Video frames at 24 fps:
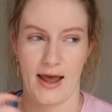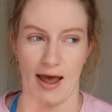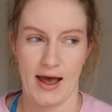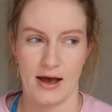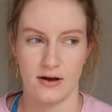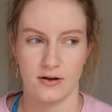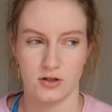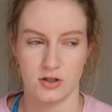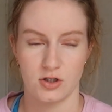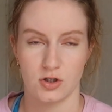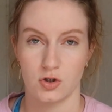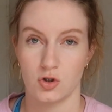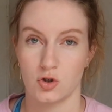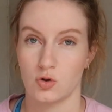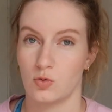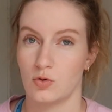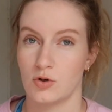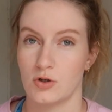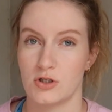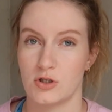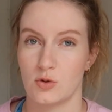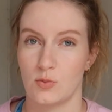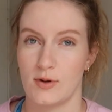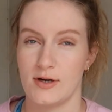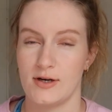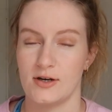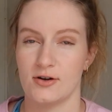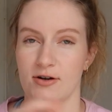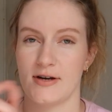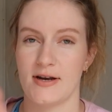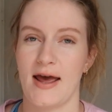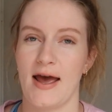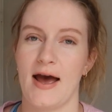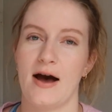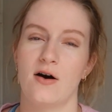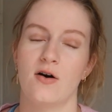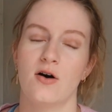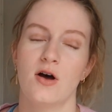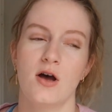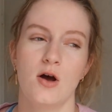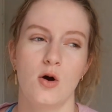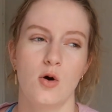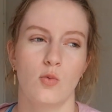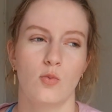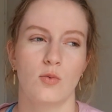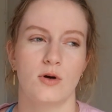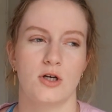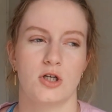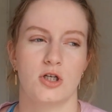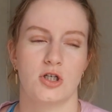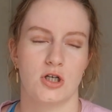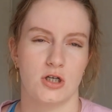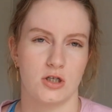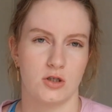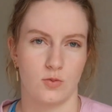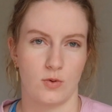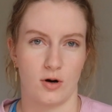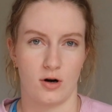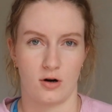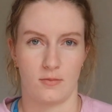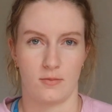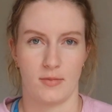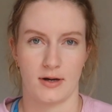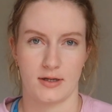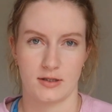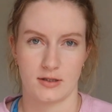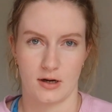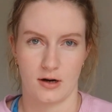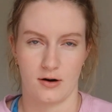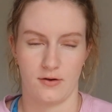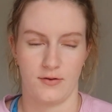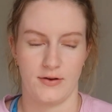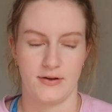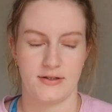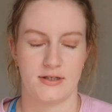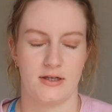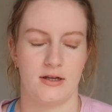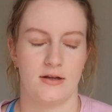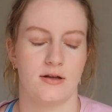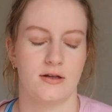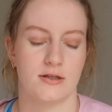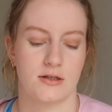out towards the window now, which is where I'm like currently sitting.